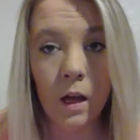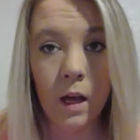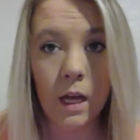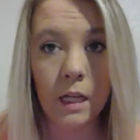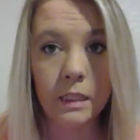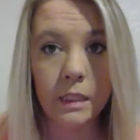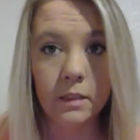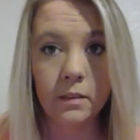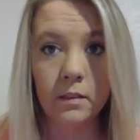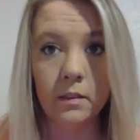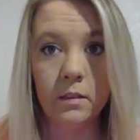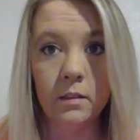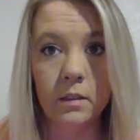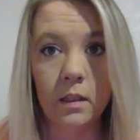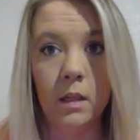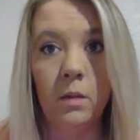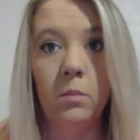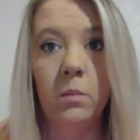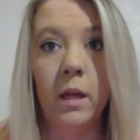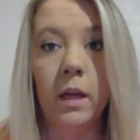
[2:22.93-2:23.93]
It doesn't
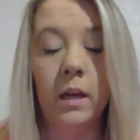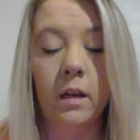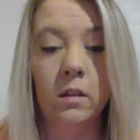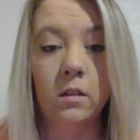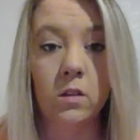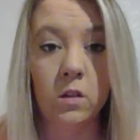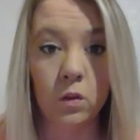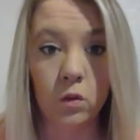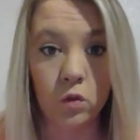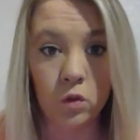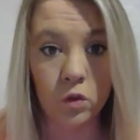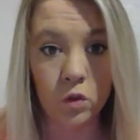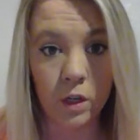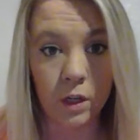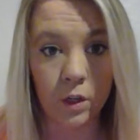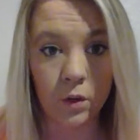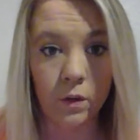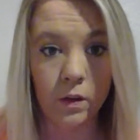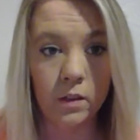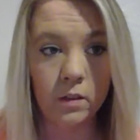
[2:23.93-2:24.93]
seem like it's so
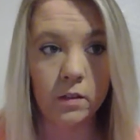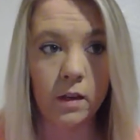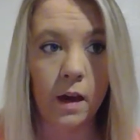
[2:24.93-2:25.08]
strenuous